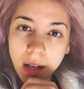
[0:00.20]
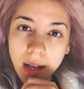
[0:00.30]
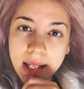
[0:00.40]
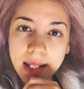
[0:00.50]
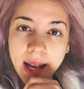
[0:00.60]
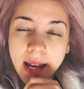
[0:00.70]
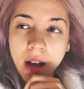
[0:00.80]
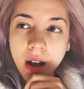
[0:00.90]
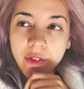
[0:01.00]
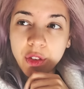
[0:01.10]
Last night,
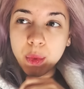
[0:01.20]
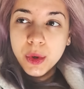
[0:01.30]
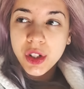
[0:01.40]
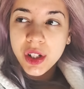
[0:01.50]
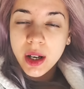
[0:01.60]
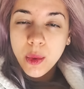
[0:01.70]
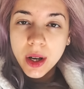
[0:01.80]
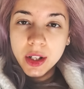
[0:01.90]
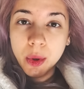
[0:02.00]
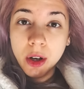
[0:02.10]
after watching
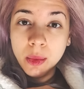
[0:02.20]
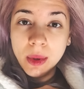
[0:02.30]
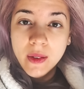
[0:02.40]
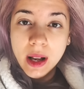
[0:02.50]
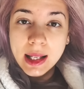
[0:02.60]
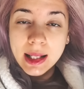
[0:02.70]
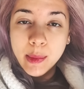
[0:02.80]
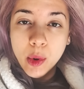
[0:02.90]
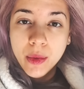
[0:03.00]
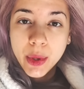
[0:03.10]
Westworld, we fell
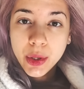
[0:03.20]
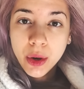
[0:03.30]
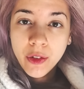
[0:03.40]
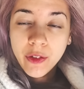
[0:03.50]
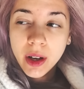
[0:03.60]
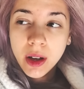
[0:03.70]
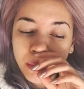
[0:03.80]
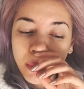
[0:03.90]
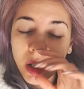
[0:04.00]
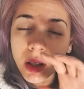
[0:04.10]
asleep on the sofa.
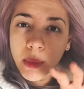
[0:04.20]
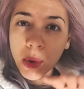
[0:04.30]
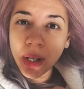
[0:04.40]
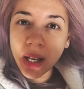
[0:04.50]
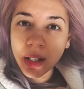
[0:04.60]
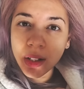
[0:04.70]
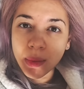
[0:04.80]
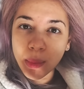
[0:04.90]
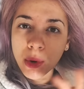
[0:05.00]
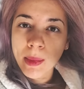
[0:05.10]
In the mornings,
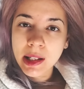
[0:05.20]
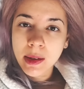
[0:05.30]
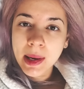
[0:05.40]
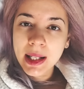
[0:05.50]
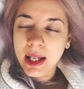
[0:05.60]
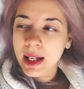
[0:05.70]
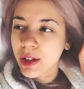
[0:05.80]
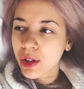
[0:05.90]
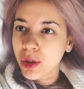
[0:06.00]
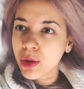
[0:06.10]
Paul makes me my tea,
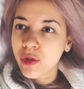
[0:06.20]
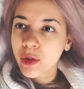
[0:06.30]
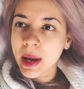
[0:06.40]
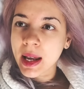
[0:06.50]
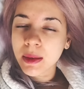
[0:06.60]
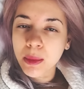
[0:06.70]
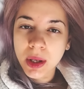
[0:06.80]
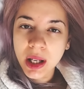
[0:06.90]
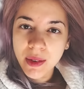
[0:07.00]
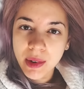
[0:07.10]
as you saw from his
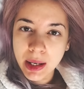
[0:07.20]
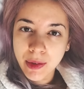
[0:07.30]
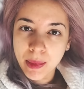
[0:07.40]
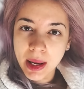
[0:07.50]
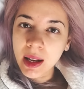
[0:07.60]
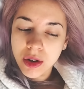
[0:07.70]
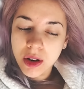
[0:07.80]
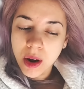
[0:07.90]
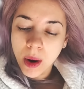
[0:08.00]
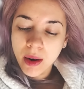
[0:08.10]
morning get ready with me. You
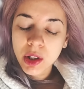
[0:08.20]
know our